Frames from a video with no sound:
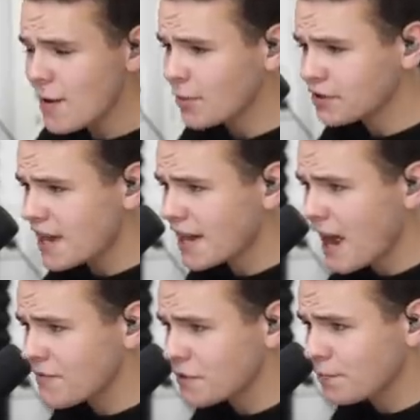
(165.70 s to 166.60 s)
able to take
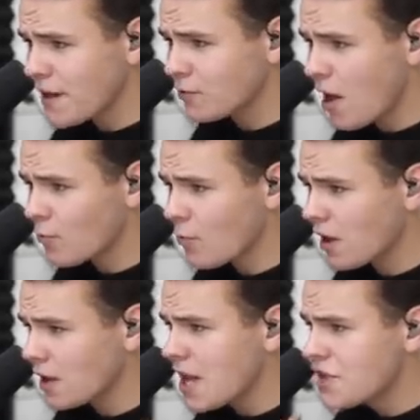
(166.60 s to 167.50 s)
off this plane quite
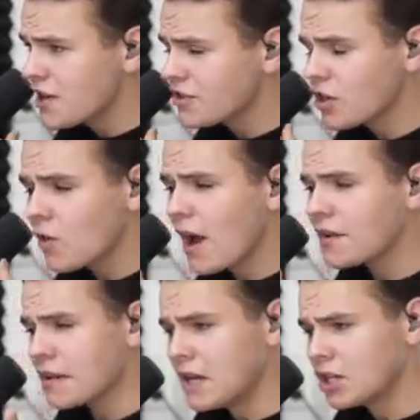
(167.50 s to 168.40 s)
well. So let's just go ahead
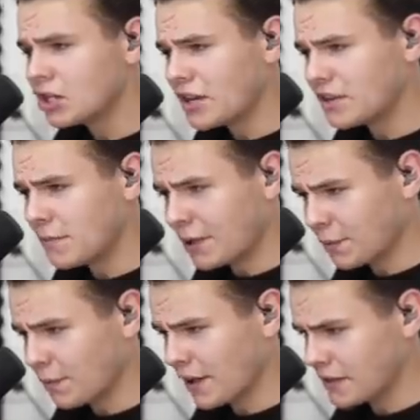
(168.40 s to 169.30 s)
and try some
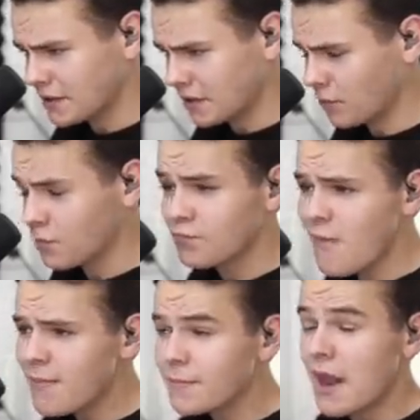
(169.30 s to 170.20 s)
bigger planes here.
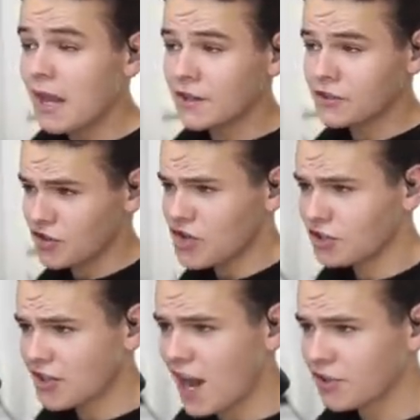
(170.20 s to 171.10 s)
Maybe make this an
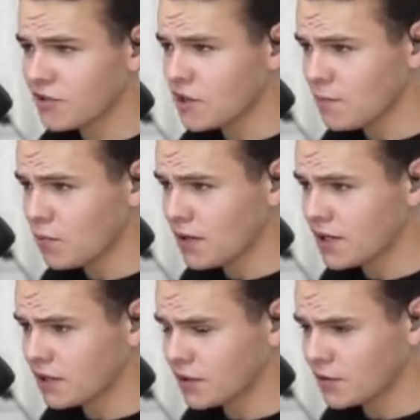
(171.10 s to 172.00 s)
international airport
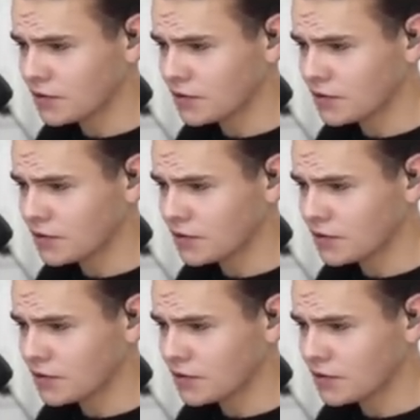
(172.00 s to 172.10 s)
here in New